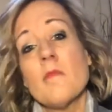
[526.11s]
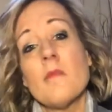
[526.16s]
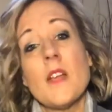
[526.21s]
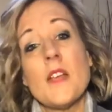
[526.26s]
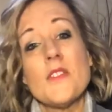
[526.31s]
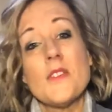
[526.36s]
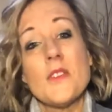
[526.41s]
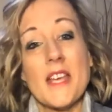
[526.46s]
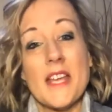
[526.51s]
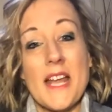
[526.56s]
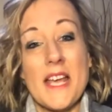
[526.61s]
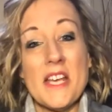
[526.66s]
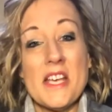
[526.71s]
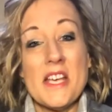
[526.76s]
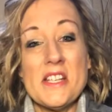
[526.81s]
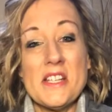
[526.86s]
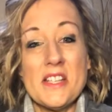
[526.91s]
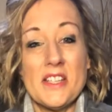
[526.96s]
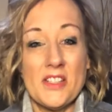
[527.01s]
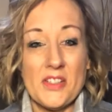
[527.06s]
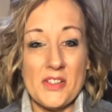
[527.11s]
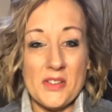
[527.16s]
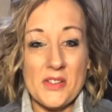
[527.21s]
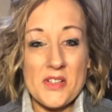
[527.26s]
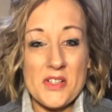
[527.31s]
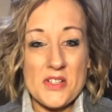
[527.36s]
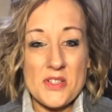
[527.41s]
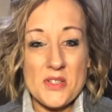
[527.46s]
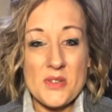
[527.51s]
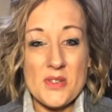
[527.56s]
So can I
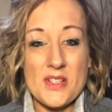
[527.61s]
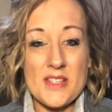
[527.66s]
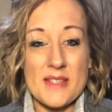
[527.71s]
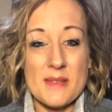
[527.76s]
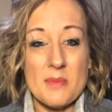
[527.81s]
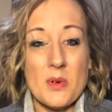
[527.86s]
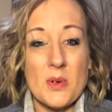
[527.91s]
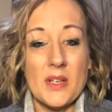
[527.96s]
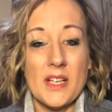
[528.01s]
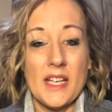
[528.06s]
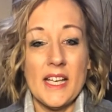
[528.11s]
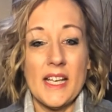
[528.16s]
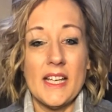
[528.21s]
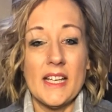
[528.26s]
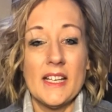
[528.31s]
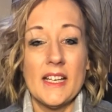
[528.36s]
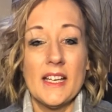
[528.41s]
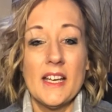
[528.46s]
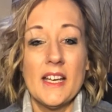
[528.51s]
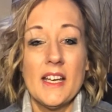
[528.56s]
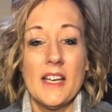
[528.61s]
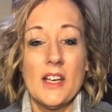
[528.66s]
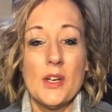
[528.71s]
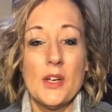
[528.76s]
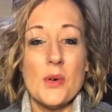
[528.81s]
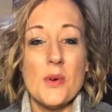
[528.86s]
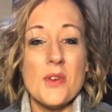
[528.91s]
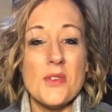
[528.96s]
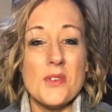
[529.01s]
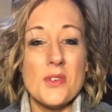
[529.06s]
encourage you this morning?
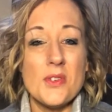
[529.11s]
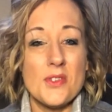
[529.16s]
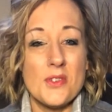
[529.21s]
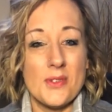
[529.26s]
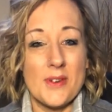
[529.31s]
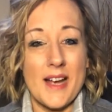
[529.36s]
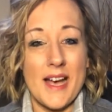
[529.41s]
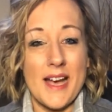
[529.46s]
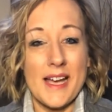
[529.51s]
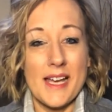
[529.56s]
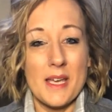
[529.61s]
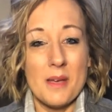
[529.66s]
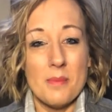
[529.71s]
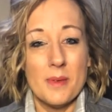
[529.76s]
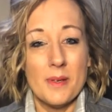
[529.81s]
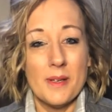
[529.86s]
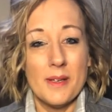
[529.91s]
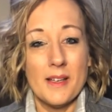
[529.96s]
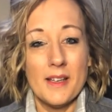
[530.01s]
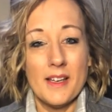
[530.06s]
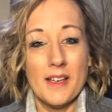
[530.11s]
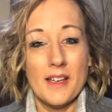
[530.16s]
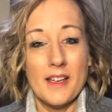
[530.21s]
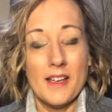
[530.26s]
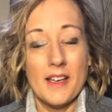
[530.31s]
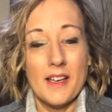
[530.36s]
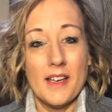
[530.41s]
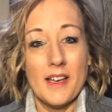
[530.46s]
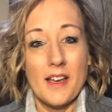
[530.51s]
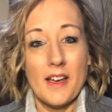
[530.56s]
Who is your tribe?
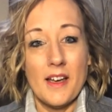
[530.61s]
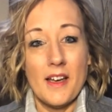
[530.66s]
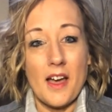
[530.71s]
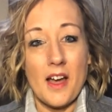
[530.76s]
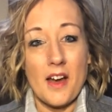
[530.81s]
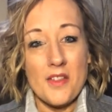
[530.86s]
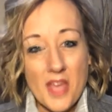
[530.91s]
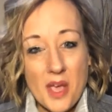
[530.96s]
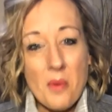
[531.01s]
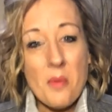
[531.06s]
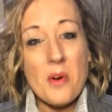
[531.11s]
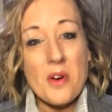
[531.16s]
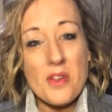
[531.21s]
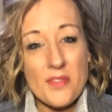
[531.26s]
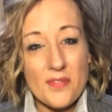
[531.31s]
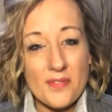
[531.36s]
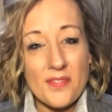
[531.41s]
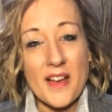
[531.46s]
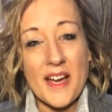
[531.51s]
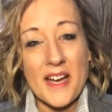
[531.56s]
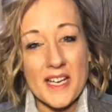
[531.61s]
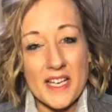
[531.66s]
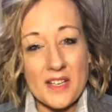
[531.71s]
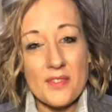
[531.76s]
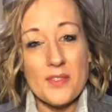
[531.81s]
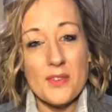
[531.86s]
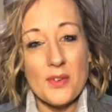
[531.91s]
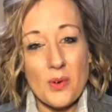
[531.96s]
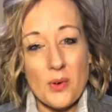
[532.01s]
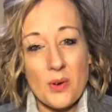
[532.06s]
Are they worth fighting
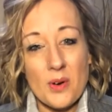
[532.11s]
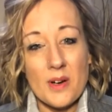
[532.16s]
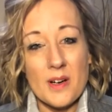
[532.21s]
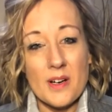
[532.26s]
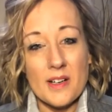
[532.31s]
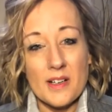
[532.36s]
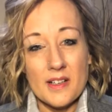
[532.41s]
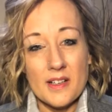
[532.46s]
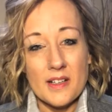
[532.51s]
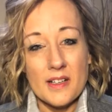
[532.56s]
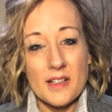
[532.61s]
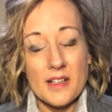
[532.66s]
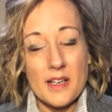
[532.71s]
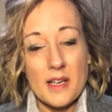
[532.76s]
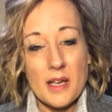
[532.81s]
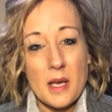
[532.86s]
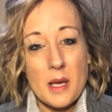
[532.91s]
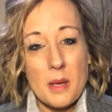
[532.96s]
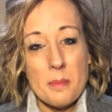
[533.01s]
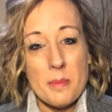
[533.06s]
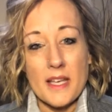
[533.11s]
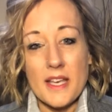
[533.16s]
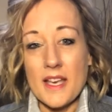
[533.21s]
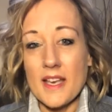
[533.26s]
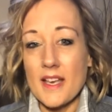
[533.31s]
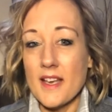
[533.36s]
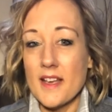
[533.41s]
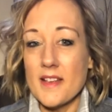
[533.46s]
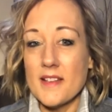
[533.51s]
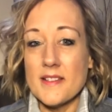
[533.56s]
for?
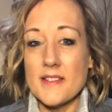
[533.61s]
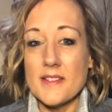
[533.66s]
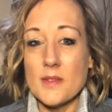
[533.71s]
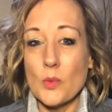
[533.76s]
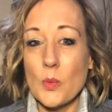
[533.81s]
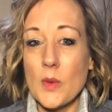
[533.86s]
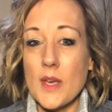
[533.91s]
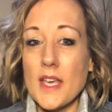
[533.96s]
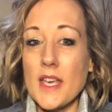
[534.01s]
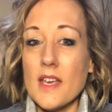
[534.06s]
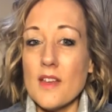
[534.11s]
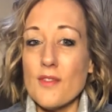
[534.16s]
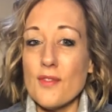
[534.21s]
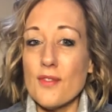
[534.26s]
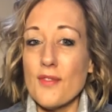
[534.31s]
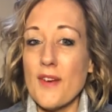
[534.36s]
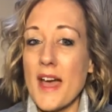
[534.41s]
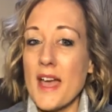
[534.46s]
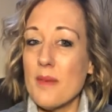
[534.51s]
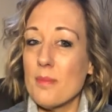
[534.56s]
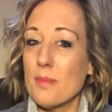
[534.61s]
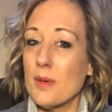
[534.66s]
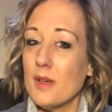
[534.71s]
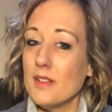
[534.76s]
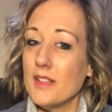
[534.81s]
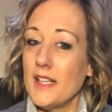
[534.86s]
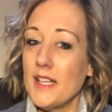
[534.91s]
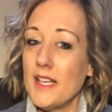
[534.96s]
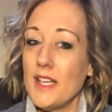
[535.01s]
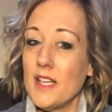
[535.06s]
Because we can fight
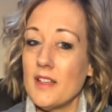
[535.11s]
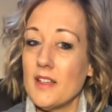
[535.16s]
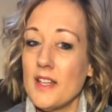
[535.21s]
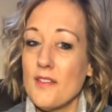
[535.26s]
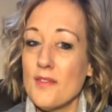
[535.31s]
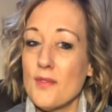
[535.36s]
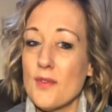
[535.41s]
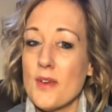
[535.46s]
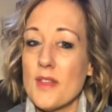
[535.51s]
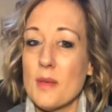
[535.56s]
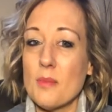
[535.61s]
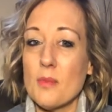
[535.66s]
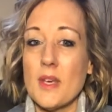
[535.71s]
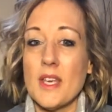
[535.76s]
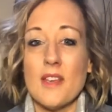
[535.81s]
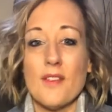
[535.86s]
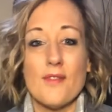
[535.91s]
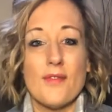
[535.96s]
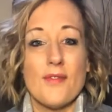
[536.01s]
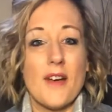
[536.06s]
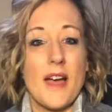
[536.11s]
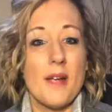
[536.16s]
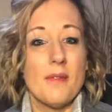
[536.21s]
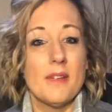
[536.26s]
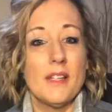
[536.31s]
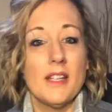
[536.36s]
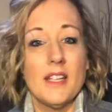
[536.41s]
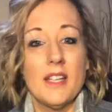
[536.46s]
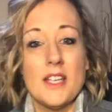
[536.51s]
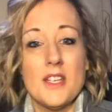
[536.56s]
politically for them, we can fight
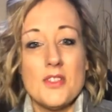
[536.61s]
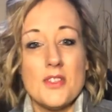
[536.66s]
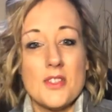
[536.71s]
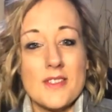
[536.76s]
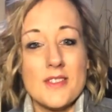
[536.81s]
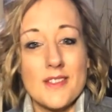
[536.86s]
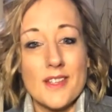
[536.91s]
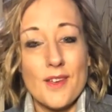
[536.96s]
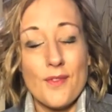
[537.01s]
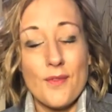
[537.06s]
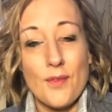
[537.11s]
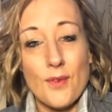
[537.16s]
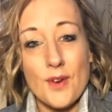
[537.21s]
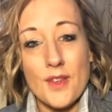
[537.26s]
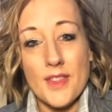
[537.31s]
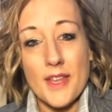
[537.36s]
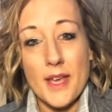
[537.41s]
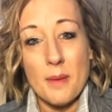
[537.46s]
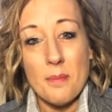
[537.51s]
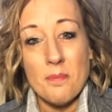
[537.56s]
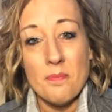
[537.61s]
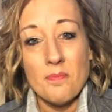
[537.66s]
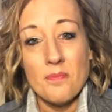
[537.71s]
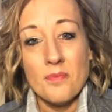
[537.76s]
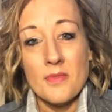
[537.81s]
religiously for them,